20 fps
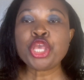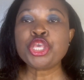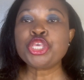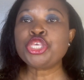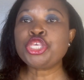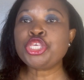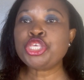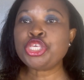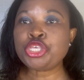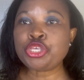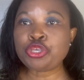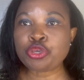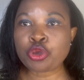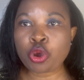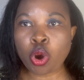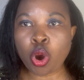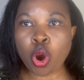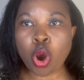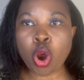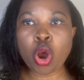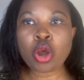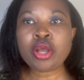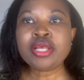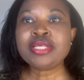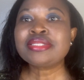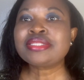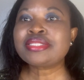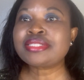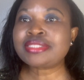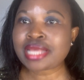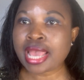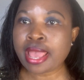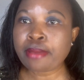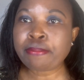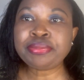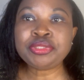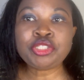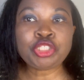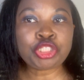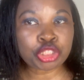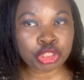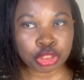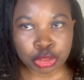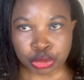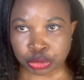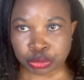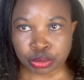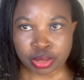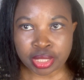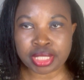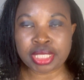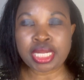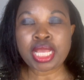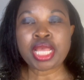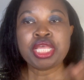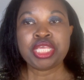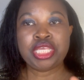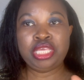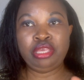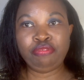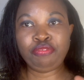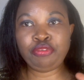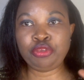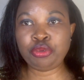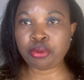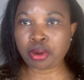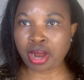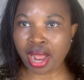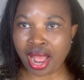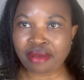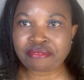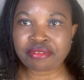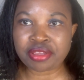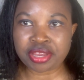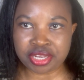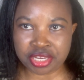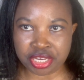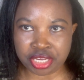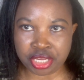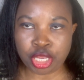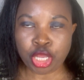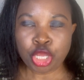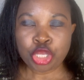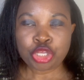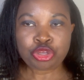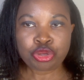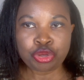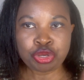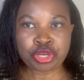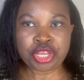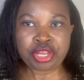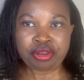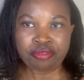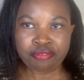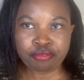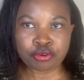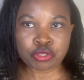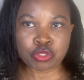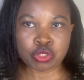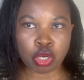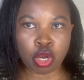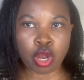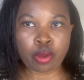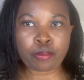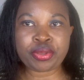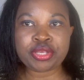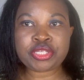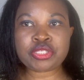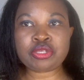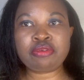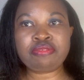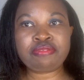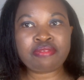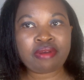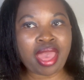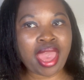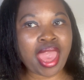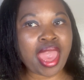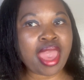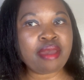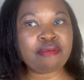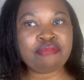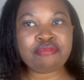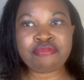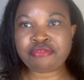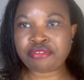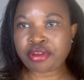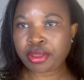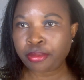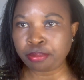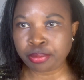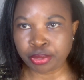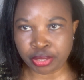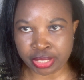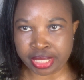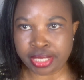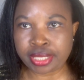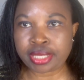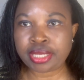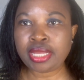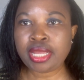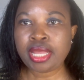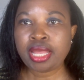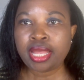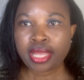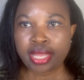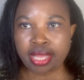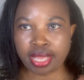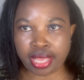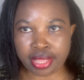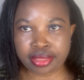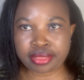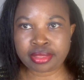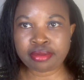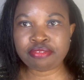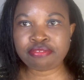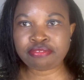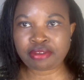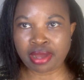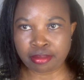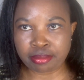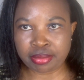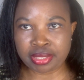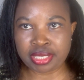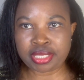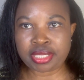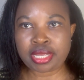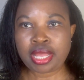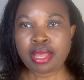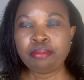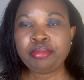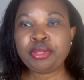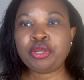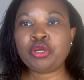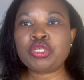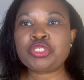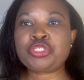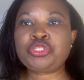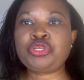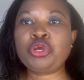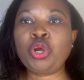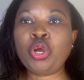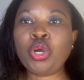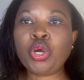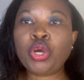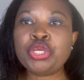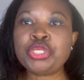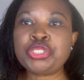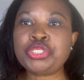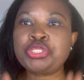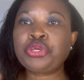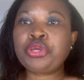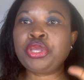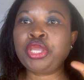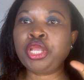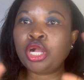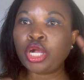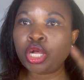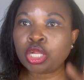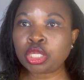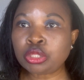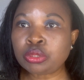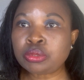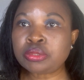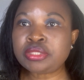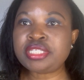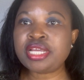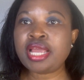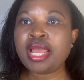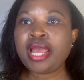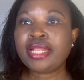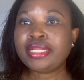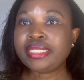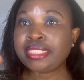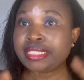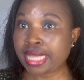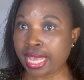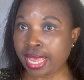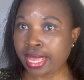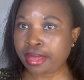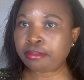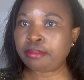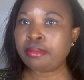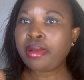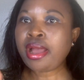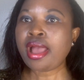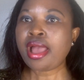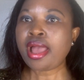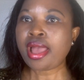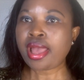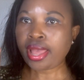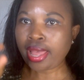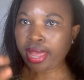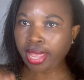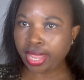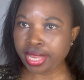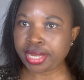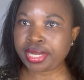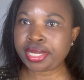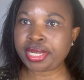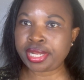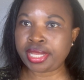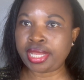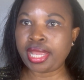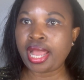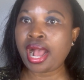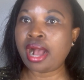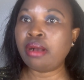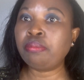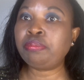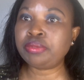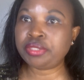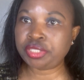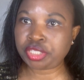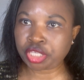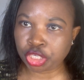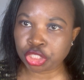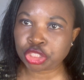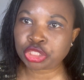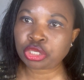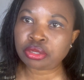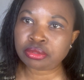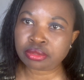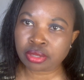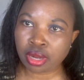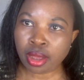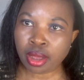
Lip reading: your stepchildren, if you have any. You need photocopies of everybody in the family, because you're going to include them in the application